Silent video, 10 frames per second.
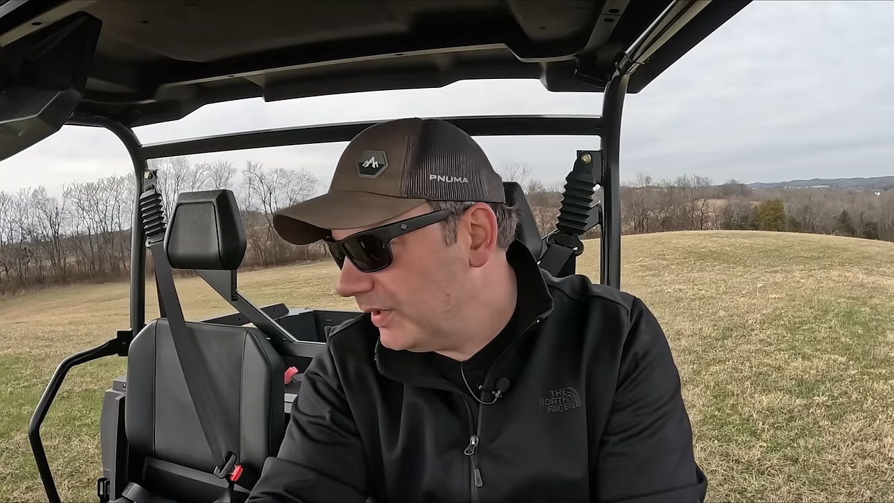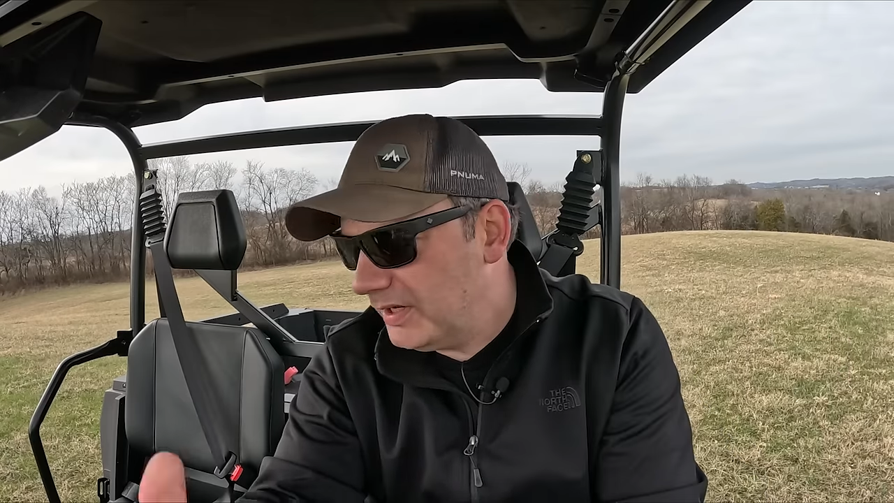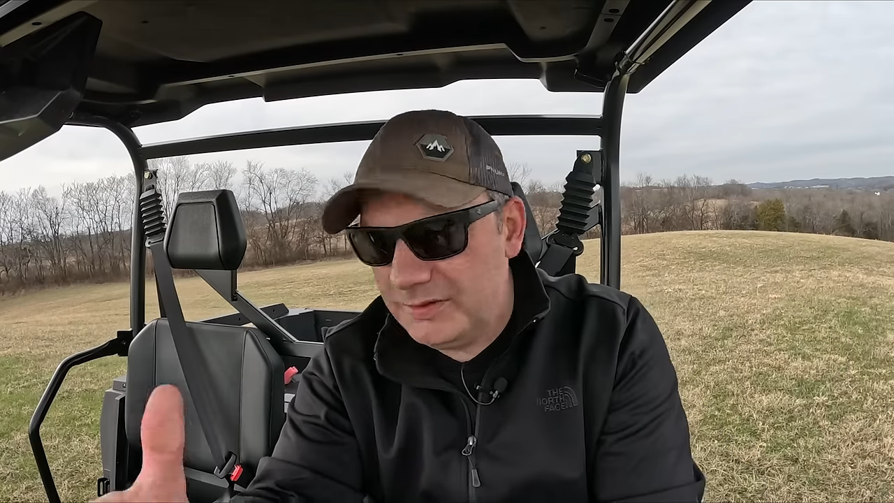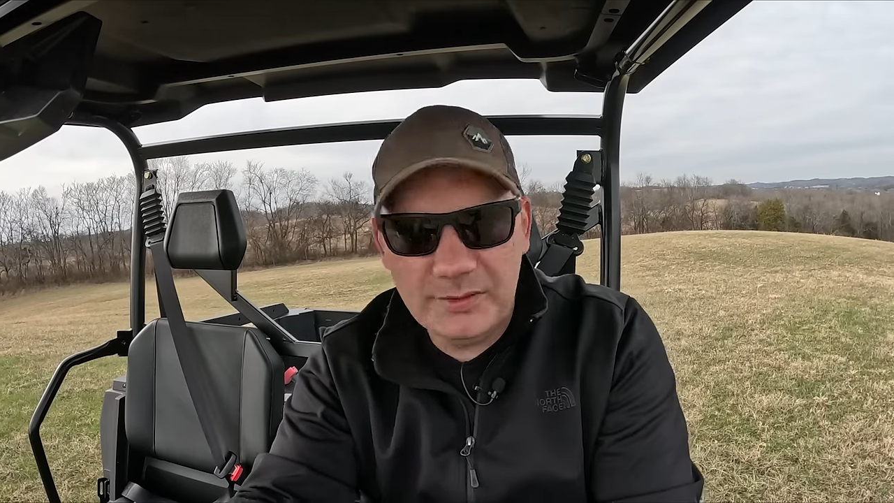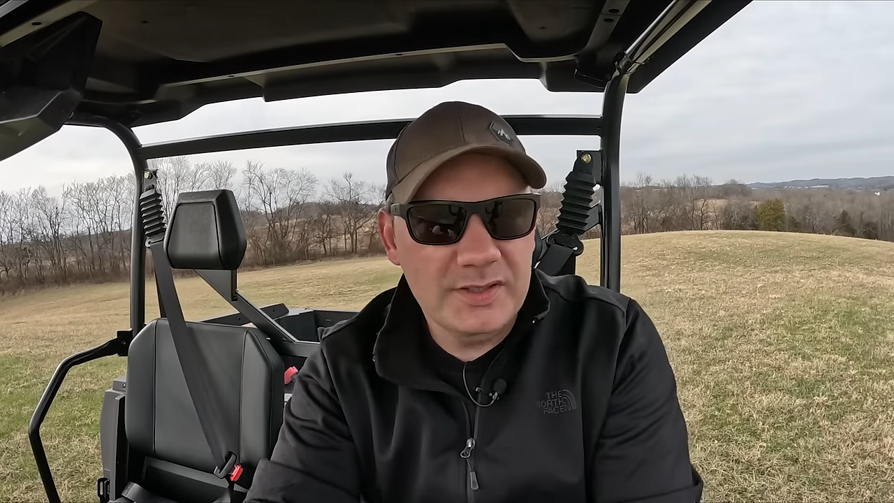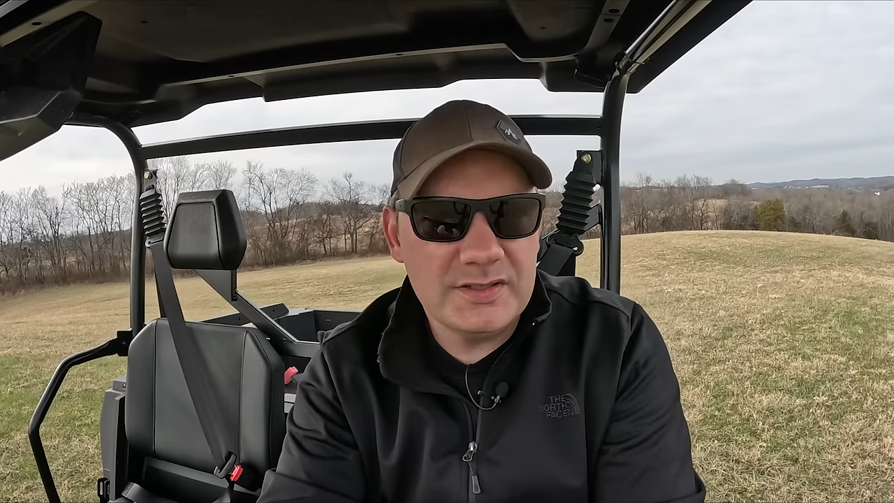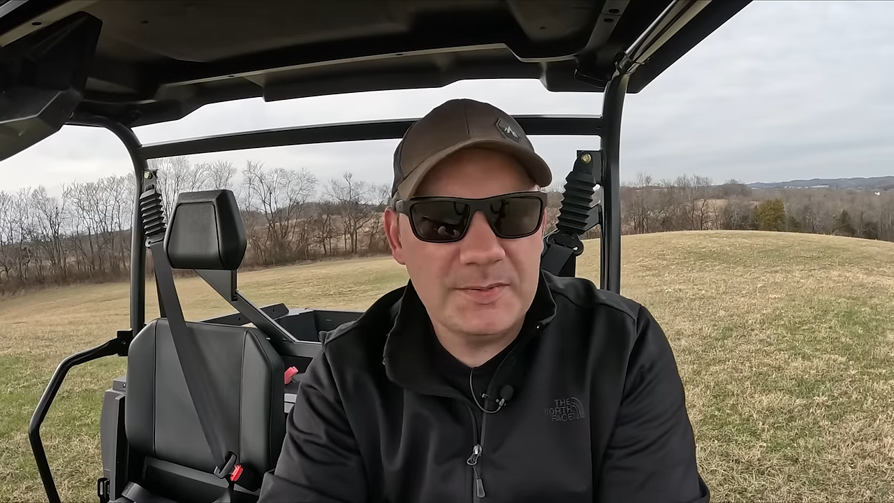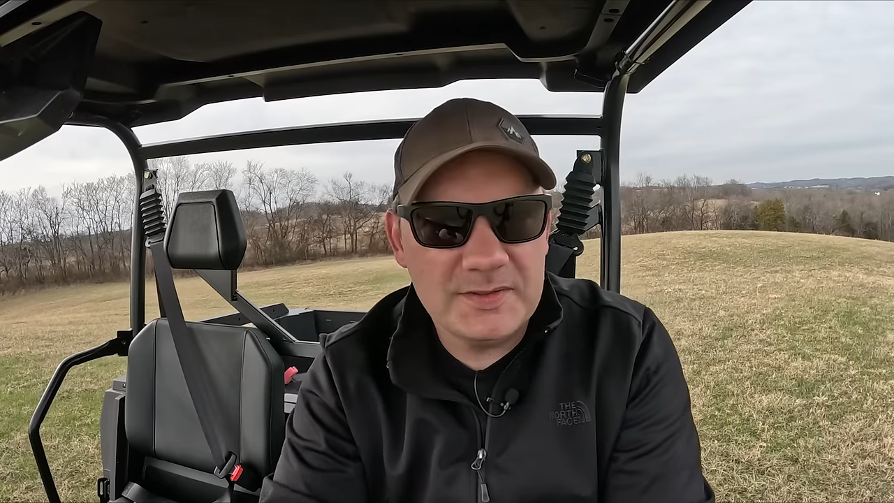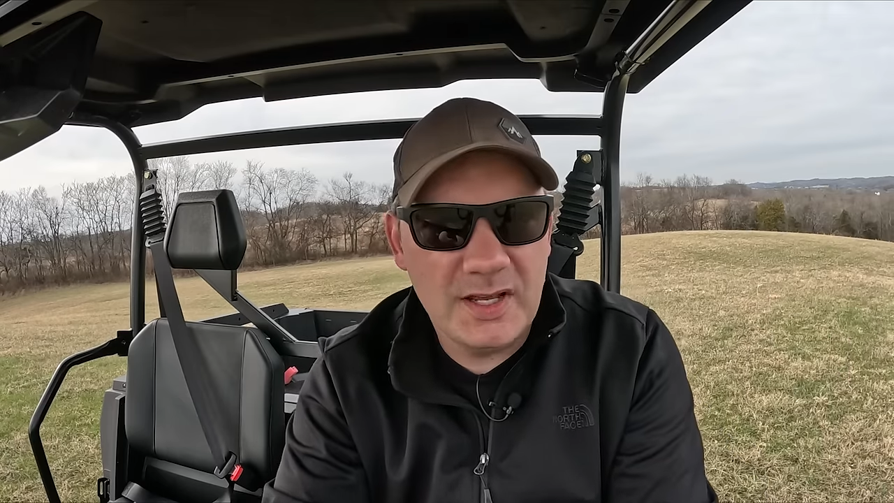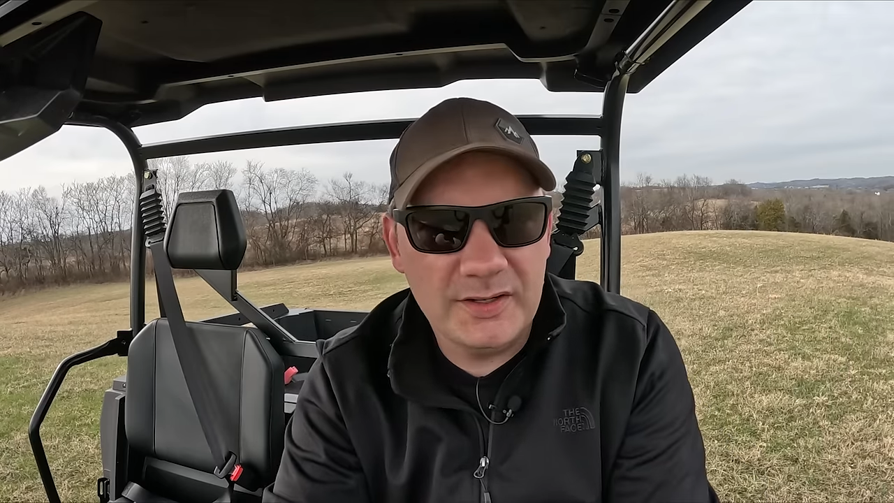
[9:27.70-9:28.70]
But it really just
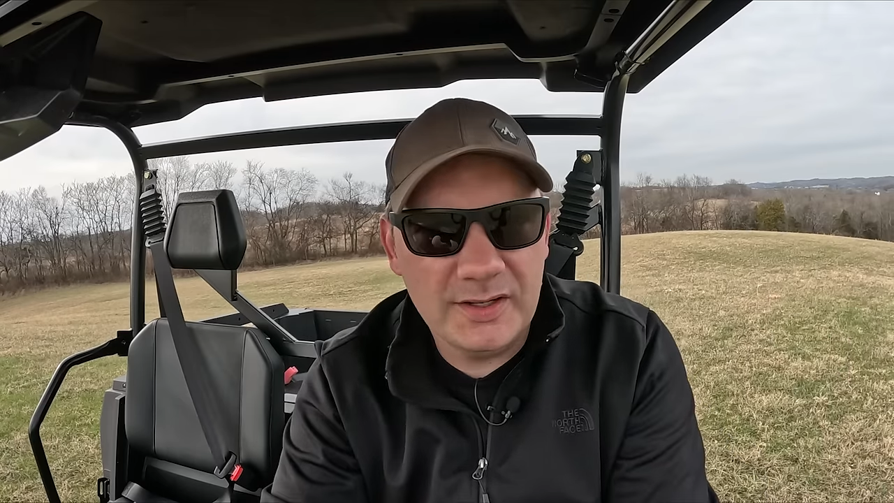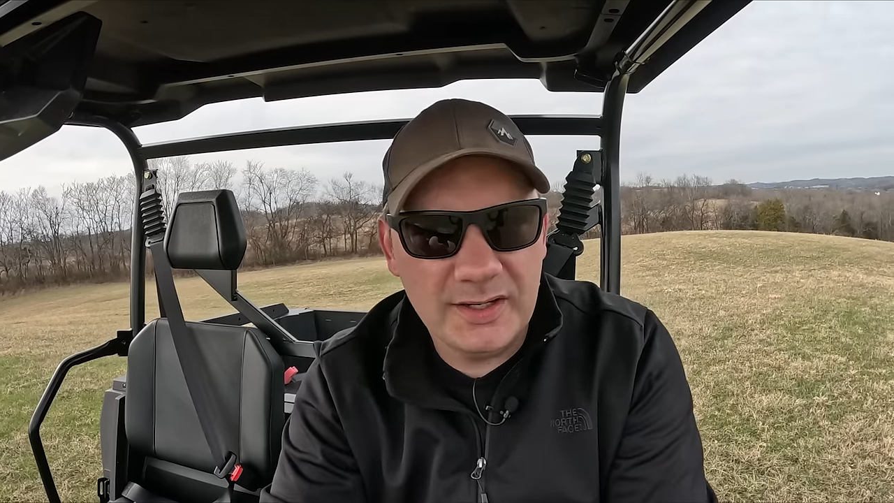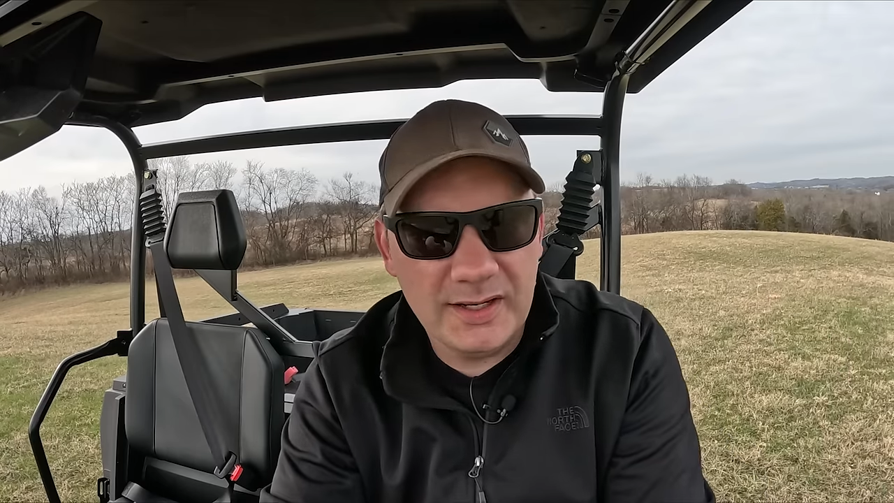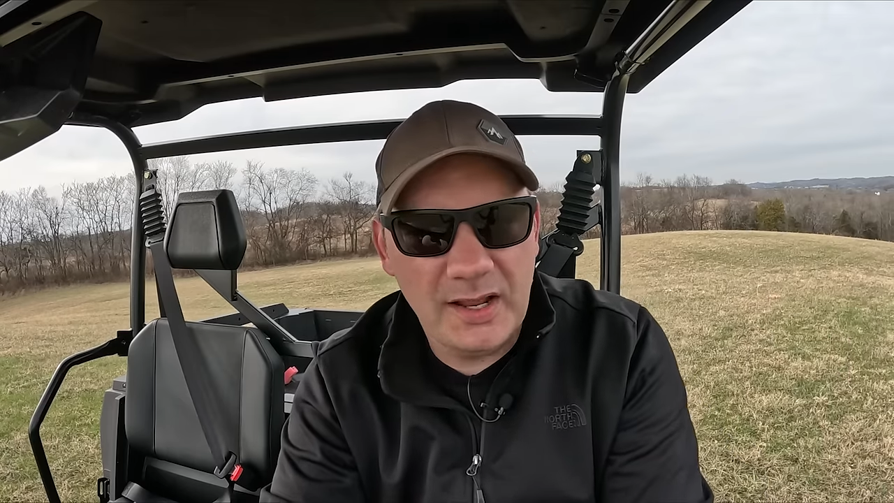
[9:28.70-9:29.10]
depends how you're going to get